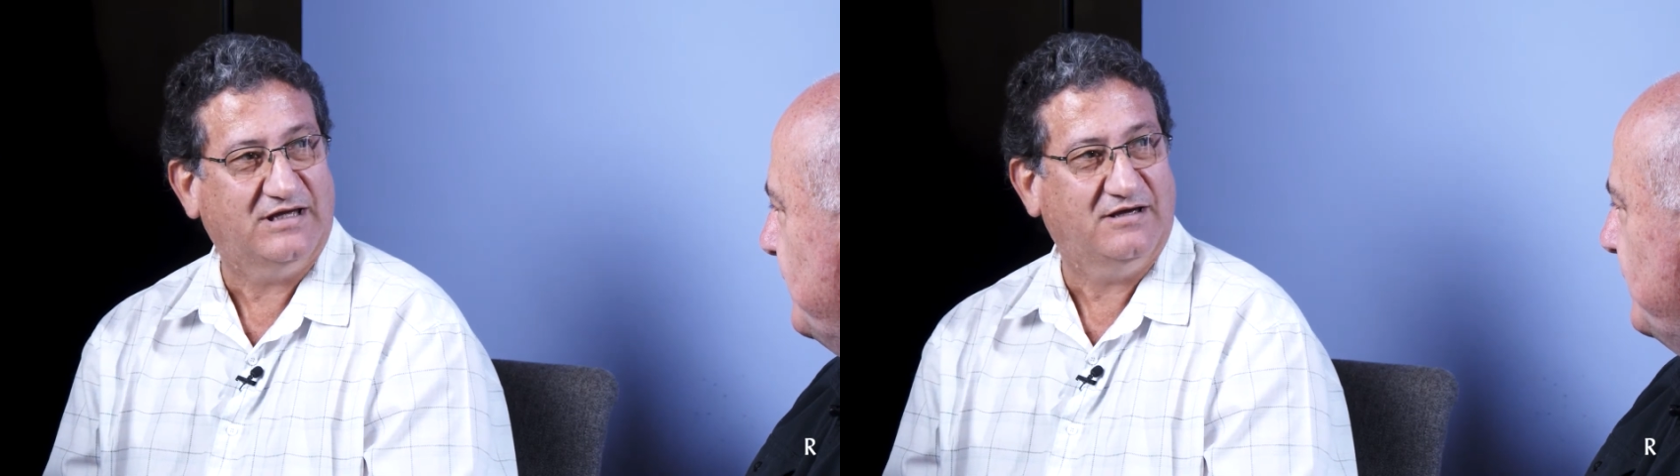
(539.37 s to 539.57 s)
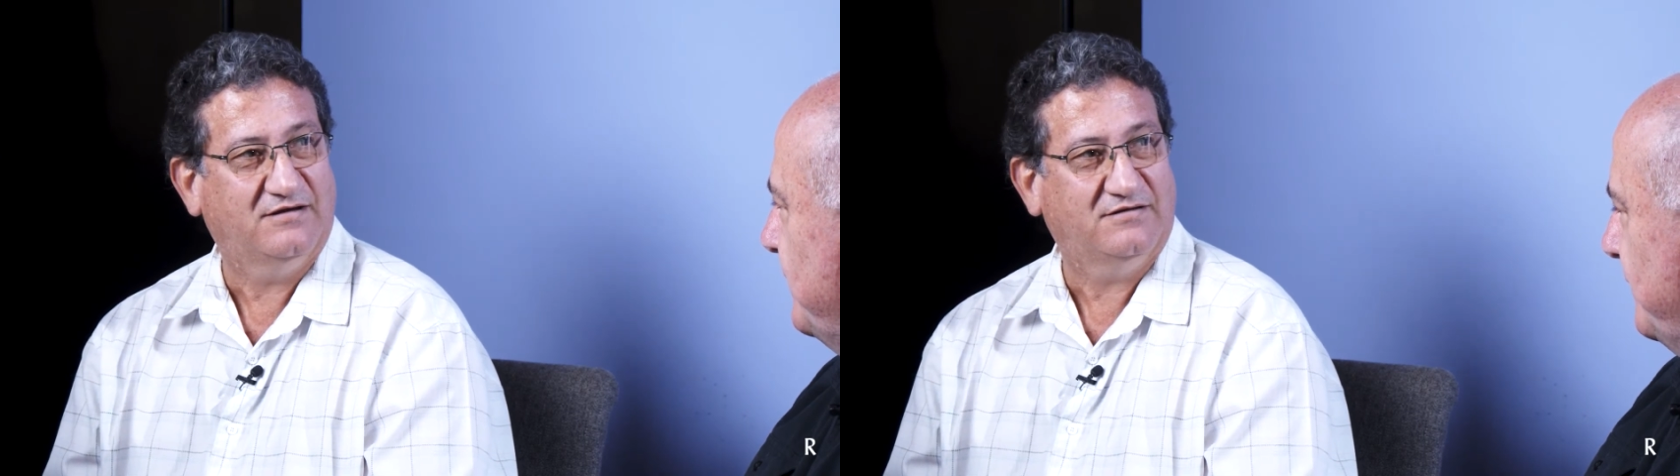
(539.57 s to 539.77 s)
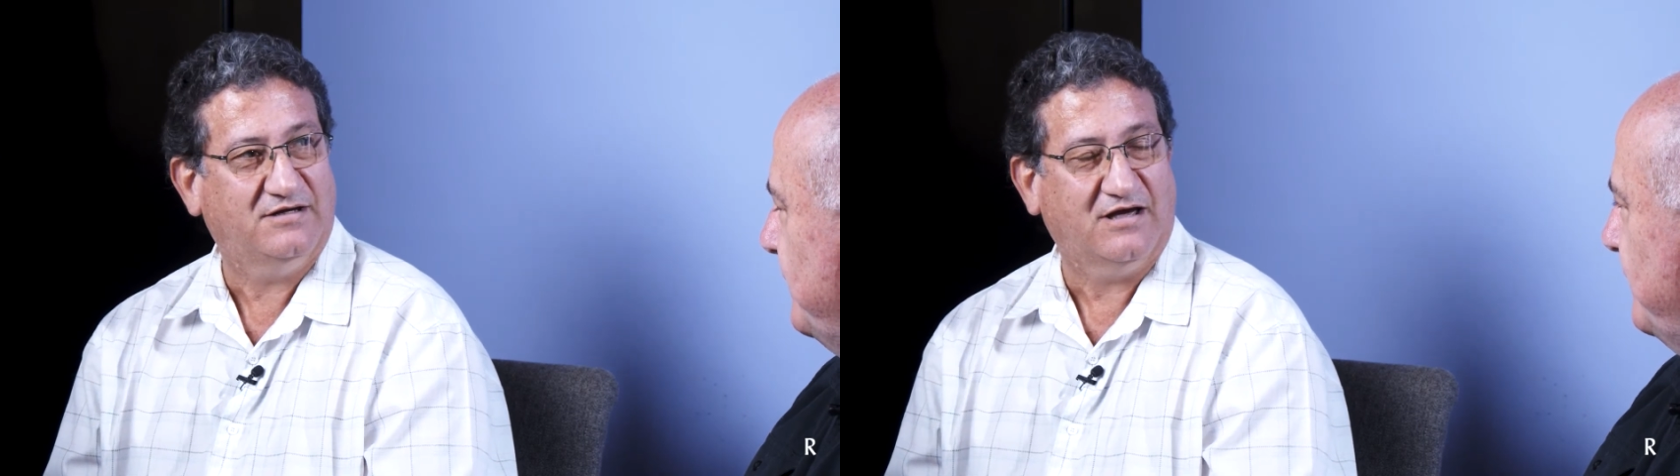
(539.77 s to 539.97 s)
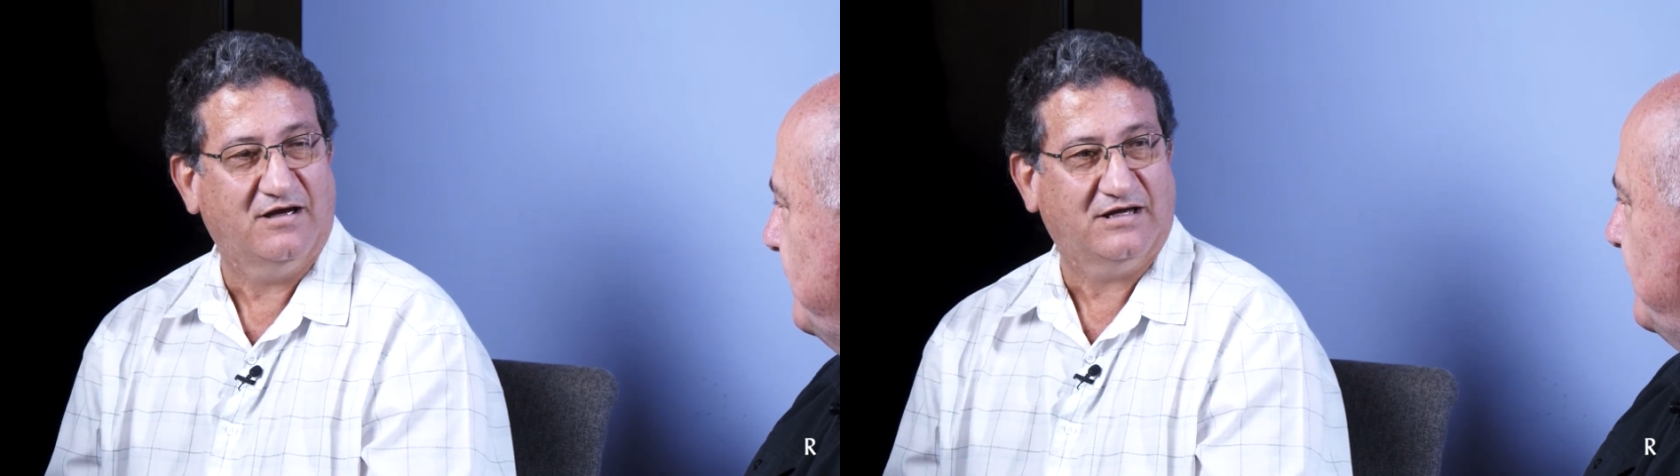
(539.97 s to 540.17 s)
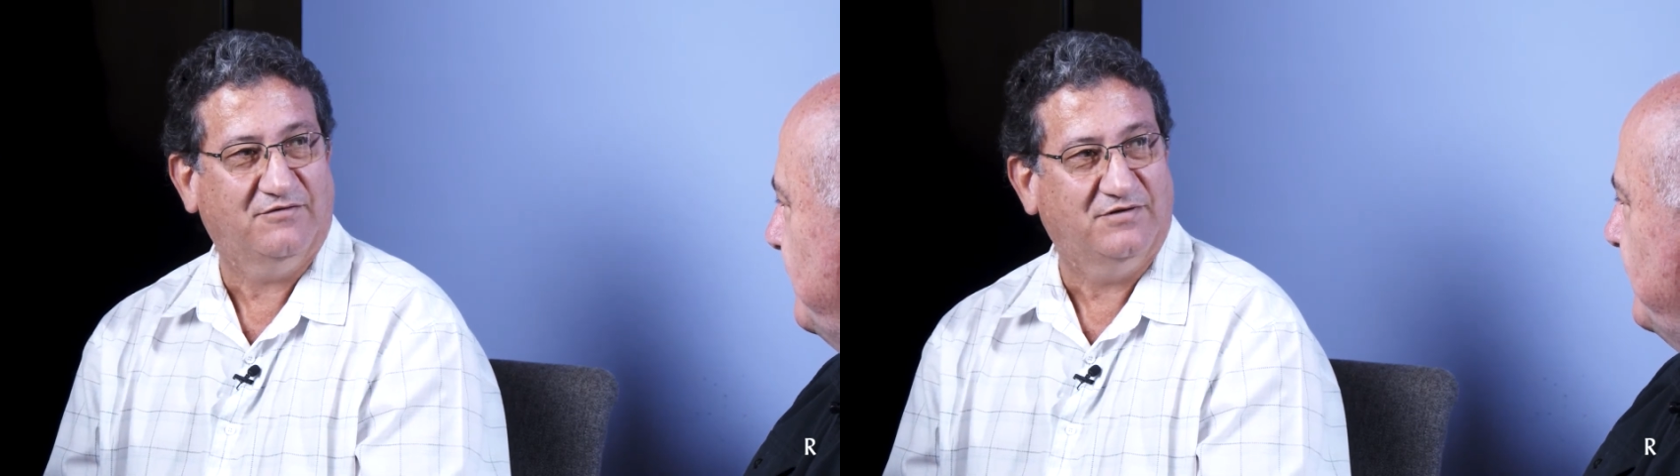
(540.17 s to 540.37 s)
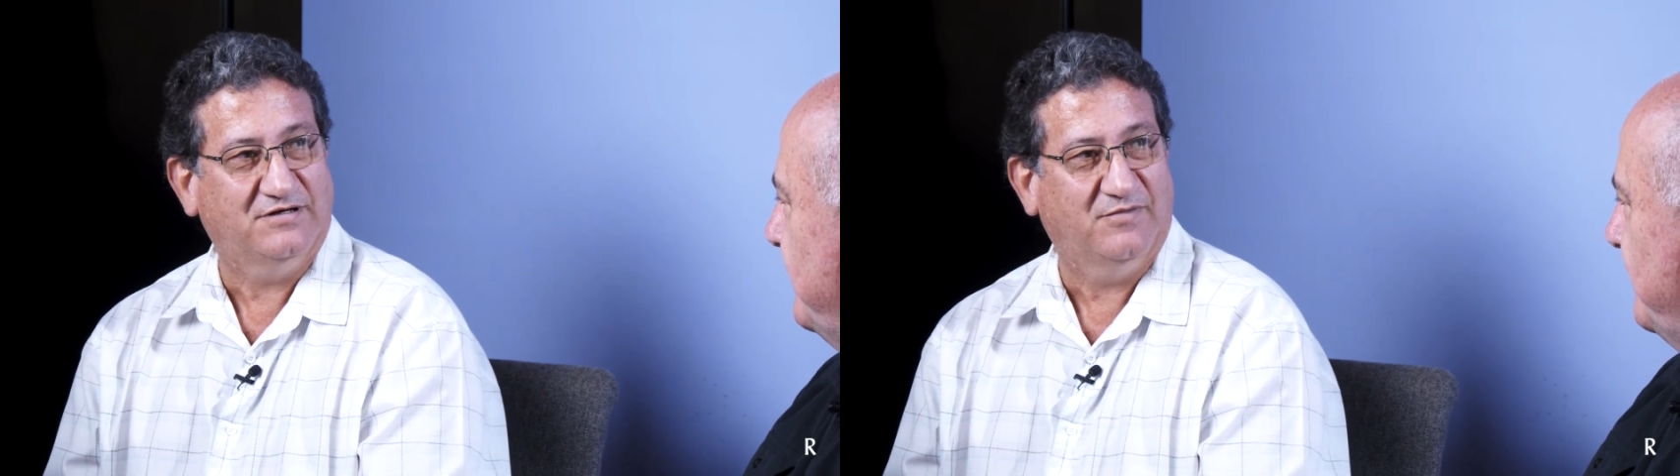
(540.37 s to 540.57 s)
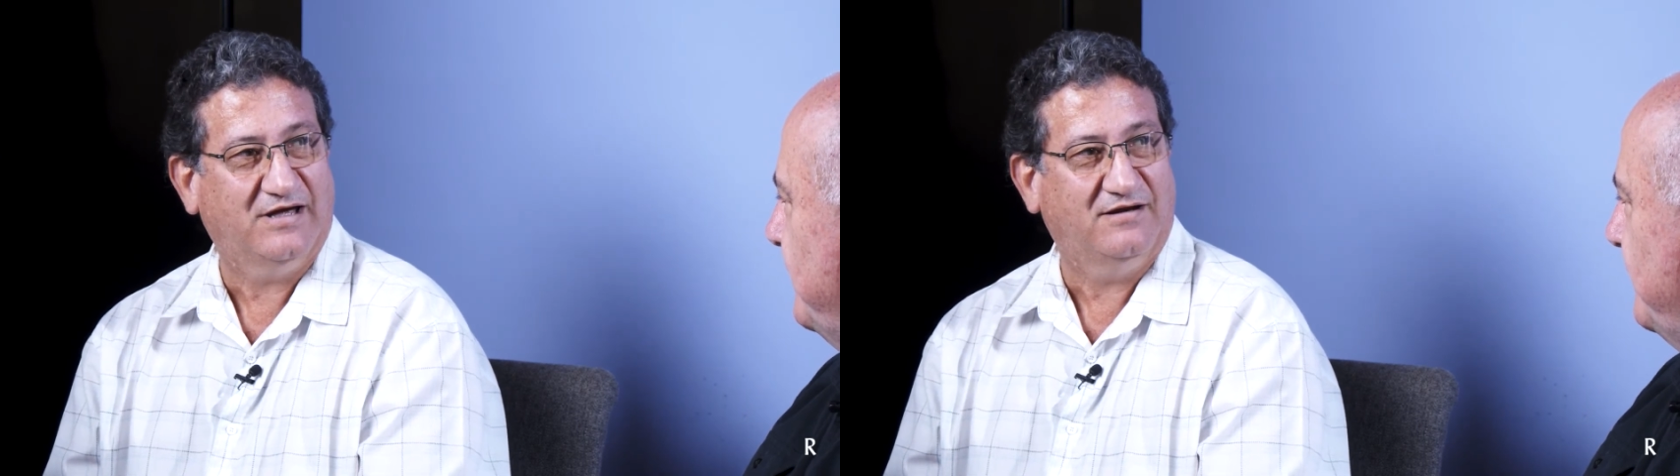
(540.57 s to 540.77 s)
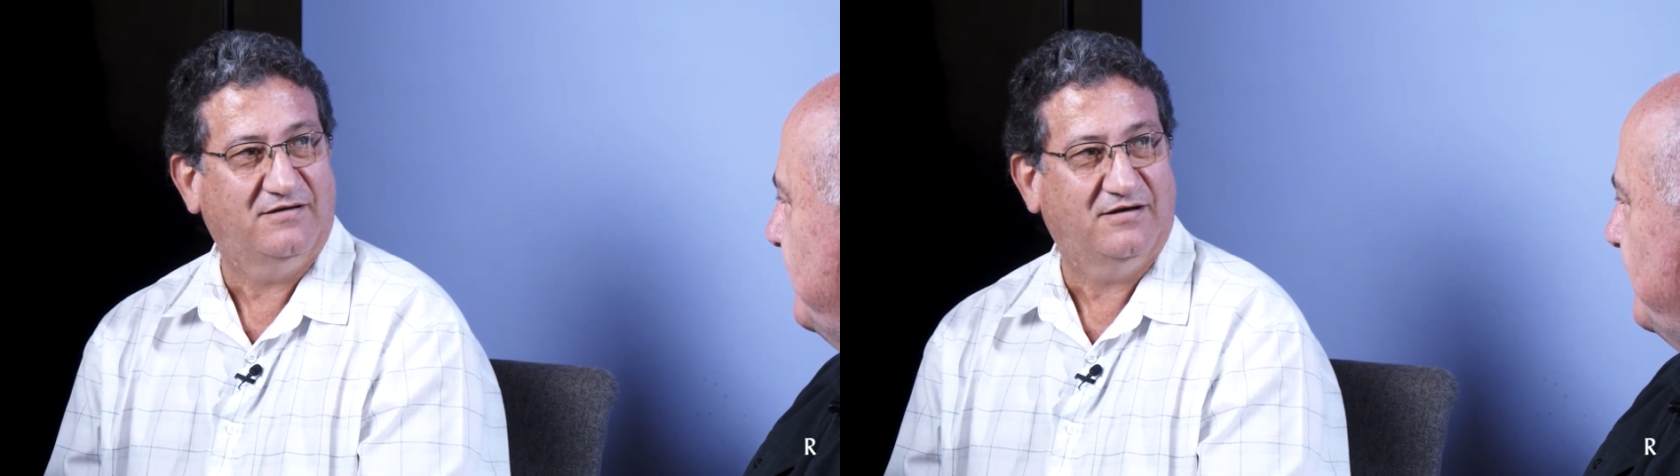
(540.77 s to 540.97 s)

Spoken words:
gear, you can't go into battle.